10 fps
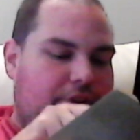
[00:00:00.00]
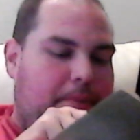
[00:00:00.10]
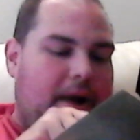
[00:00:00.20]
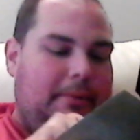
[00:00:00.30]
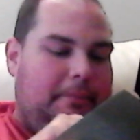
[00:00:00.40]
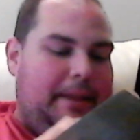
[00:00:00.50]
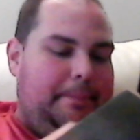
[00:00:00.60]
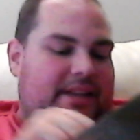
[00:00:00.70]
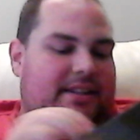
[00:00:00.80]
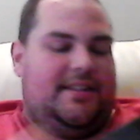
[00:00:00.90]
You know, the problem
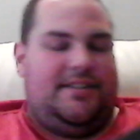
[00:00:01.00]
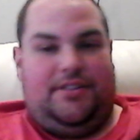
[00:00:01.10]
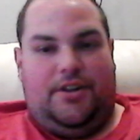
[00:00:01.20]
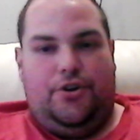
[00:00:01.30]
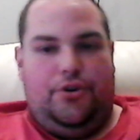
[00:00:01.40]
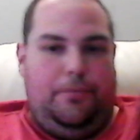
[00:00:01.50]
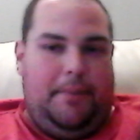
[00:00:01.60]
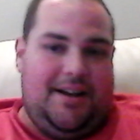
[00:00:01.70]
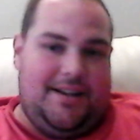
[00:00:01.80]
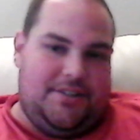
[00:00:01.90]
might be that this is a
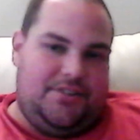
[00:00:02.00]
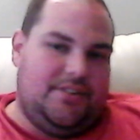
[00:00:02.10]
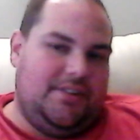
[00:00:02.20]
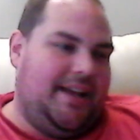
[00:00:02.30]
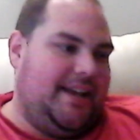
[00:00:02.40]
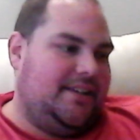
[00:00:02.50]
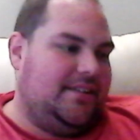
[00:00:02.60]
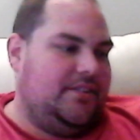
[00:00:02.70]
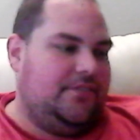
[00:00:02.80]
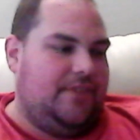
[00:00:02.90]
new box.
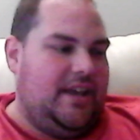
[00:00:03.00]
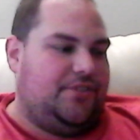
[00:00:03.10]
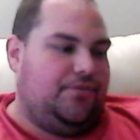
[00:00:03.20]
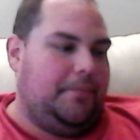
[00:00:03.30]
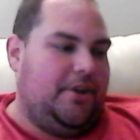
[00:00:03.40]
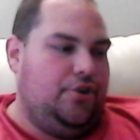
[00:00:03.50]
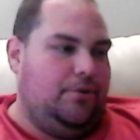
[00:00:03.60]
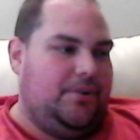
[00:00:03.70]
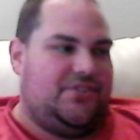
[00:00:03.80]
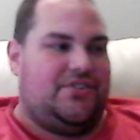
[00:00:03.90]
Like, it's from the
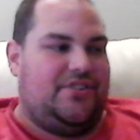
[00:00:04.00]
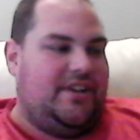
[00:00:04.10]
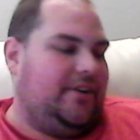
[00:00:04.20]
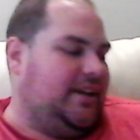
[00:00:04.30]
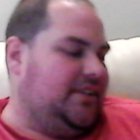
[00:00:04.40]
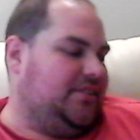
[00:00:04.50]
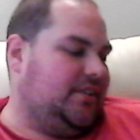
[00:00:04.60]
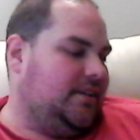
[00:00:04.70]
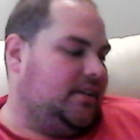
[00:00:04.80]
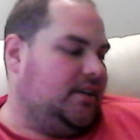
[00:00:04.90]
newest
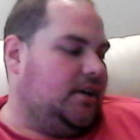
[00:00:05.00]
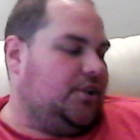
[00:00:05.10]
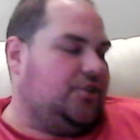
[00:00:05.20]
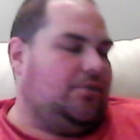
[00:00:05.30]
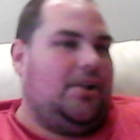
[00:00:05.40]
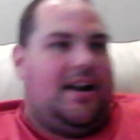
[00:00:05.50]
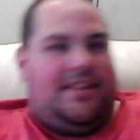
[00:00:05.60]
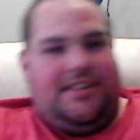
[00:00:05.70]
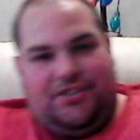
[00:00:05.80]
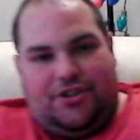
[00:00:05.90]
series. So a
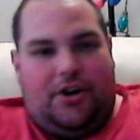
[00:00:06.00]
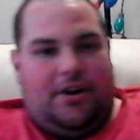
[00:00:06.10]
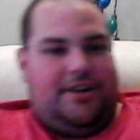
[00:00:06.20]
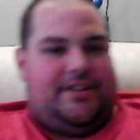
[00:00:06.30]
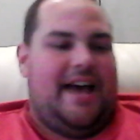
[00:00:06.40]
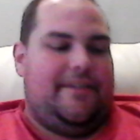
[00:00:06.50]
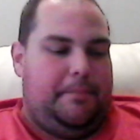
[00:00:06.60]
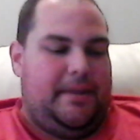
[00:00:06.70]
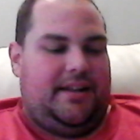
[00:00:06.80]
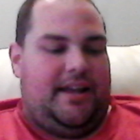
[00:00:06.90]
lot of these cards
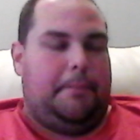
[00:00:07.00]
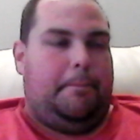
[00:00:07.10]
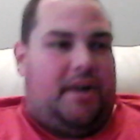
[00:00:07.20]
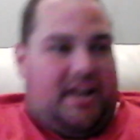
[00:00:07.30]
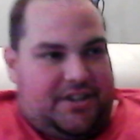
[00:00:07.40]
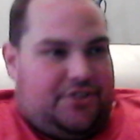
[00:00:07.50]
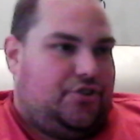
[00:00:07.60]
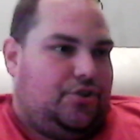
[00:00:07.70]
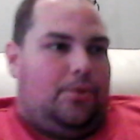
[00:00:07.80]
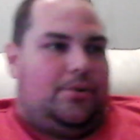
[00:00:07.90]
haven't been, like, bought
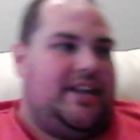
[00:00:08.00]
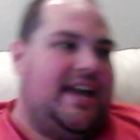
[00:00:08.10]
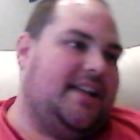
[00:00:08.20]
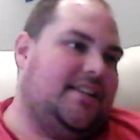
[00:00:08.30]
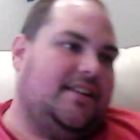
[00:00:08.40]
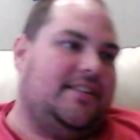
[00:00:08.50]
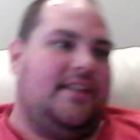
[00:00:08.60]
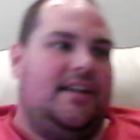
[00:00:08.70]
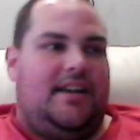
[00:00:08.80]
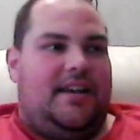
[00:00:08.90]
and sold yet.
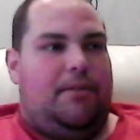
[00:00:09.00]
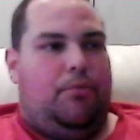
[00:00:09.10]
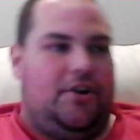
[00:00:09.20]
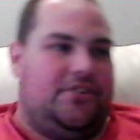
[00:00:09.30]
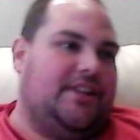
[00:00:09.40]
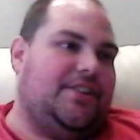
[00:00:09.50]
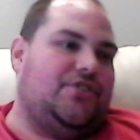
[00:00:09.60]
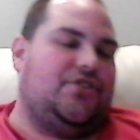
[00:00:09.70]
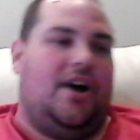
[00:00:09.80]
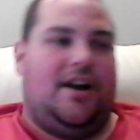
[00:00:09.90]
Because it works like
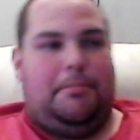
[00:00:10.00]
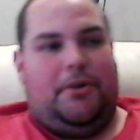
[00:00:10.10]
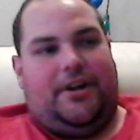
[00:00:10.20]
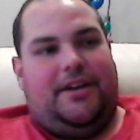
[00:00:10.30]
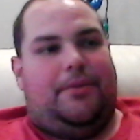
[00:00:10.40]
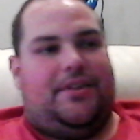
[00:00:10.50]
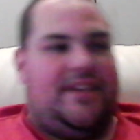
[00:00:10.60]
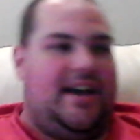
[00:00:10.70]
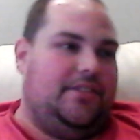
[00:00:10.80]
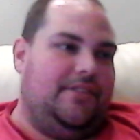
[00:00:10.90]
the stock market
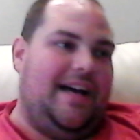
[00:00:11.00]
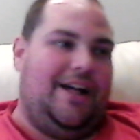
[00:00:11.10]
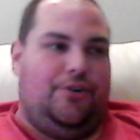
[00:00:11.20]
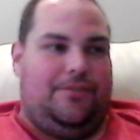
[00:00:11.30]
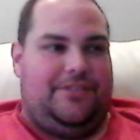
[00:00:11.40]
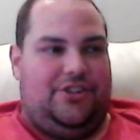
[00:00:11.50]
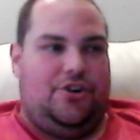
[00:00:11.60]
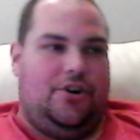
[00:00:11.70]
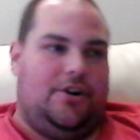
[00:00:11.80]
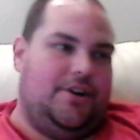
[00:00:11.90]
with the value of these